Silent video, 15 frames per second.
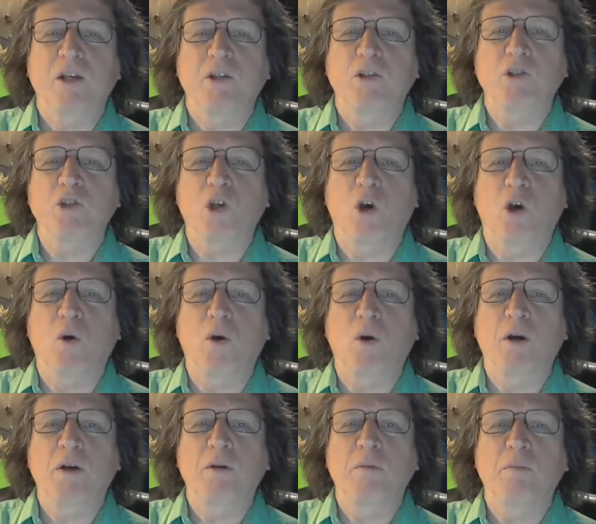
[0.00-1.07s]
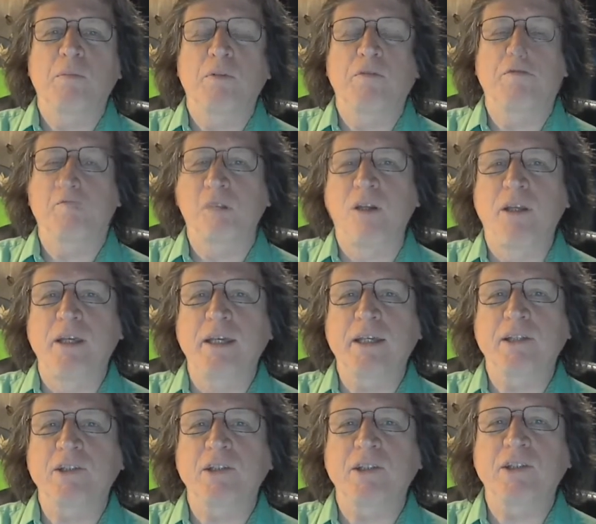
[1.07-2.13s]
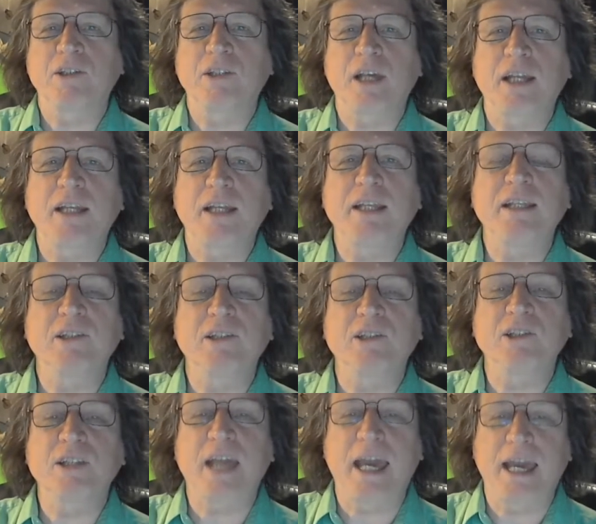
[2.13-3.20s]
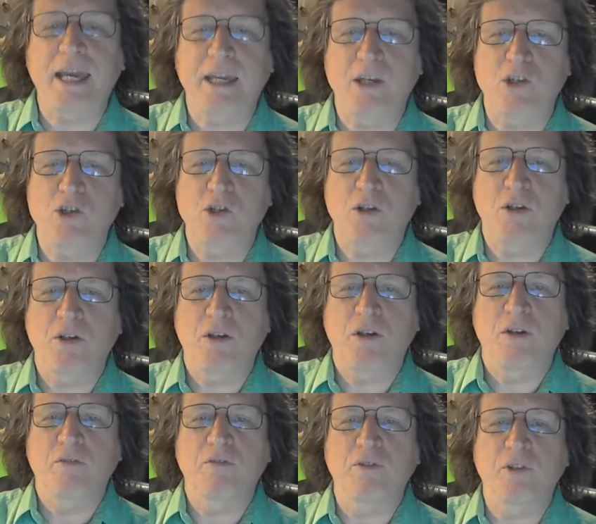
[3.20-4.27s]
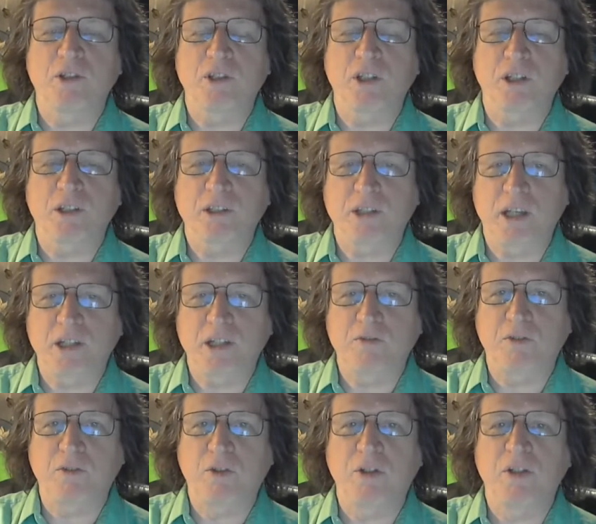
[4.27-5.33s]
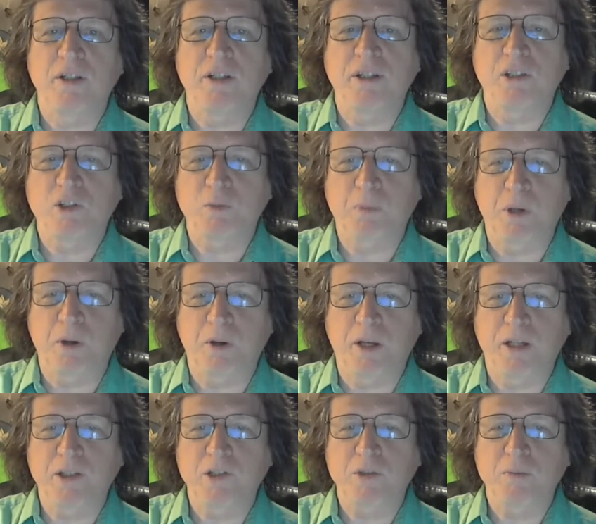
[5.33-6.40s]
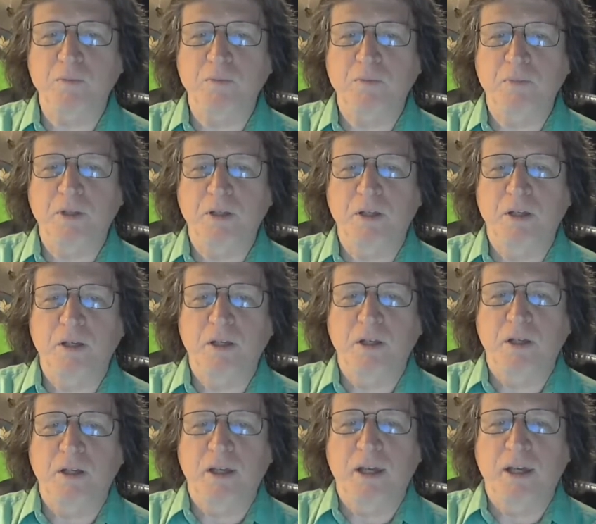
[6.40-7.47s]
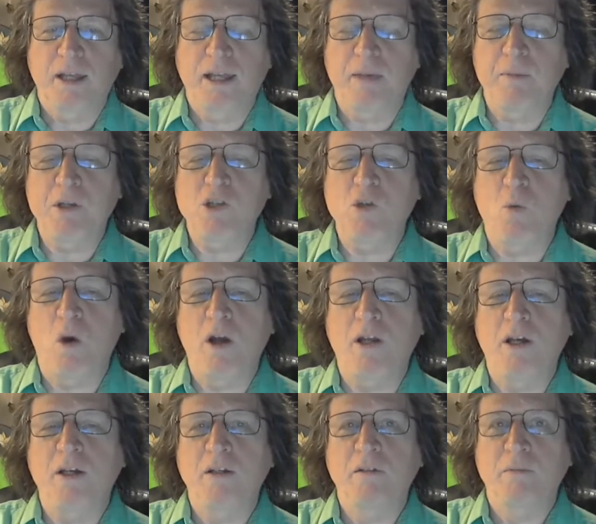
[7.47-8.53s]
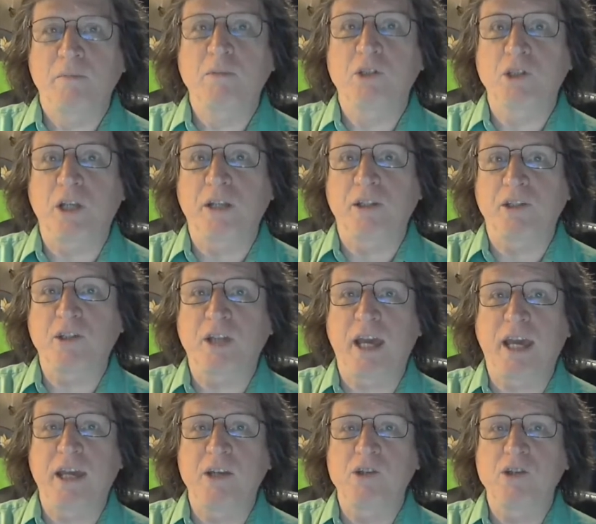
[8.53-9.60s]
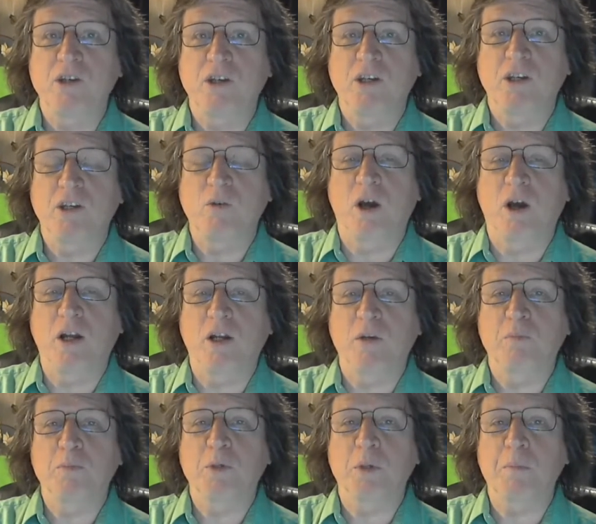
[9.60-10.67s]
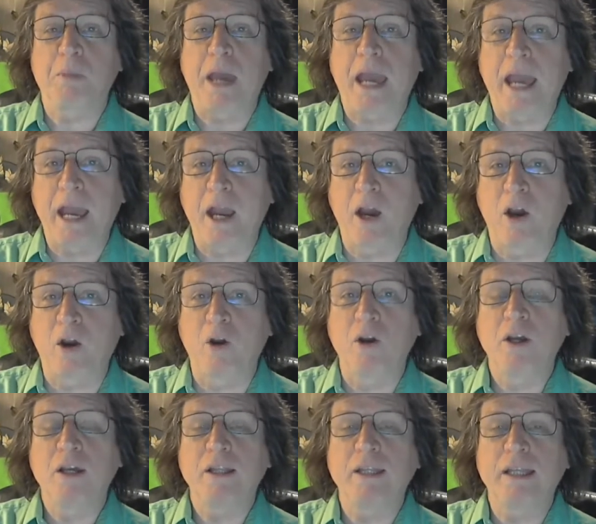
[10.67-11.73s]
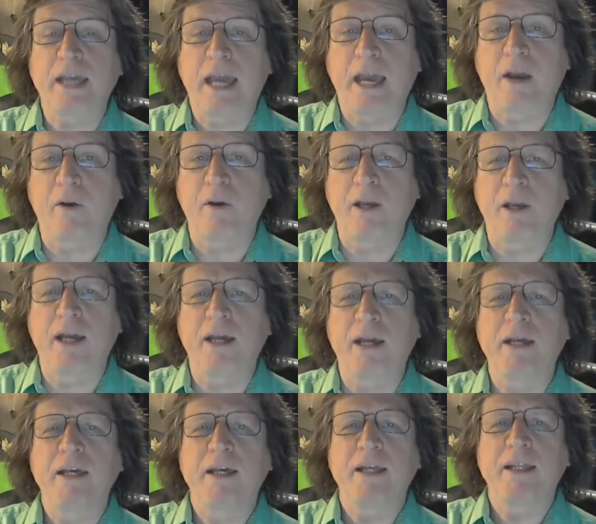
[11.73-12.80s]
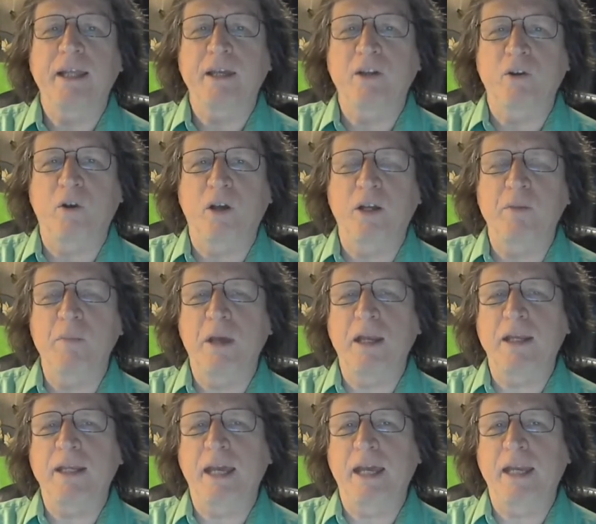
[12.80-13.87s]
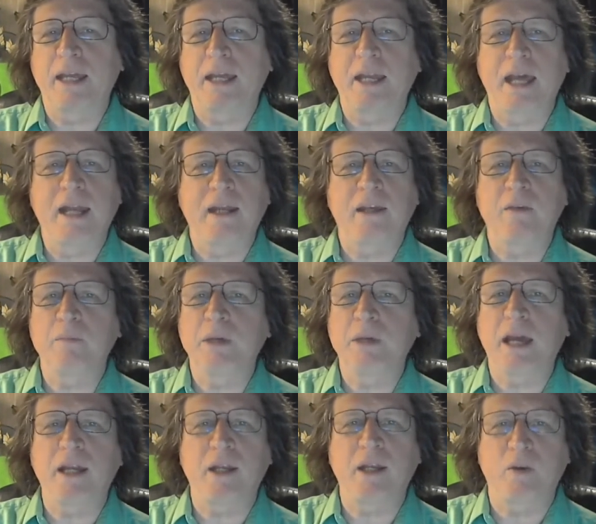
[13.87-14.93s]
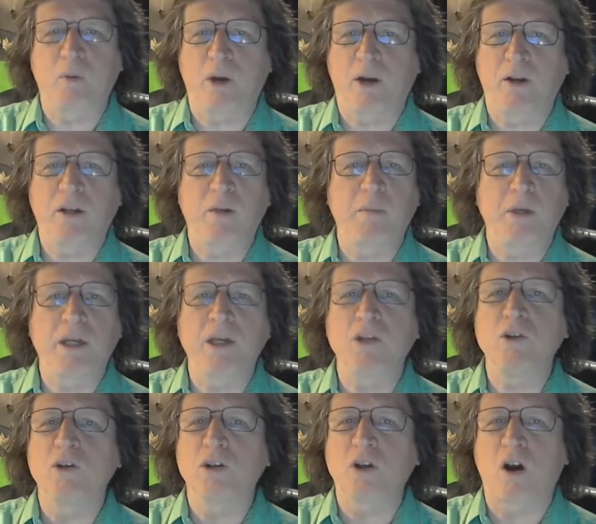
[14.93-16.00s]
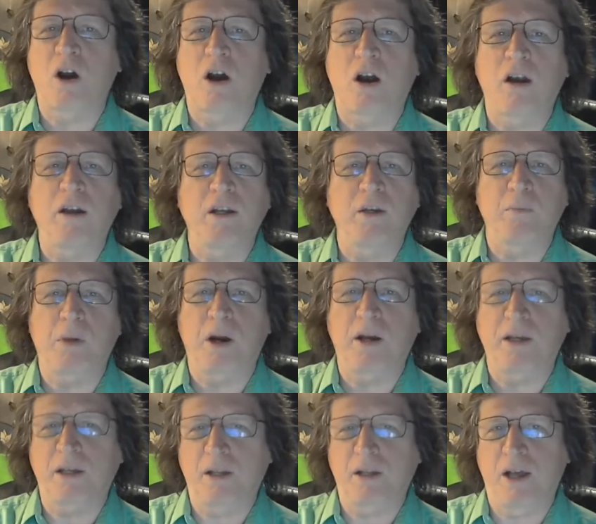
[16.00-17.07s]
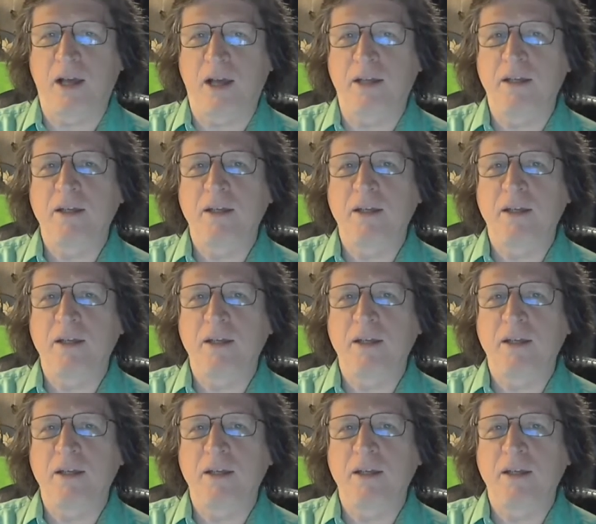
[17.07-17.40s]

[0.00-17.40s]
So meditation before the setting the stage for a successful experience. That means you want to set the stage. You want to prepare the area that you're going to meditate in. And it could be anywhere. It could be in your car in a parking lot.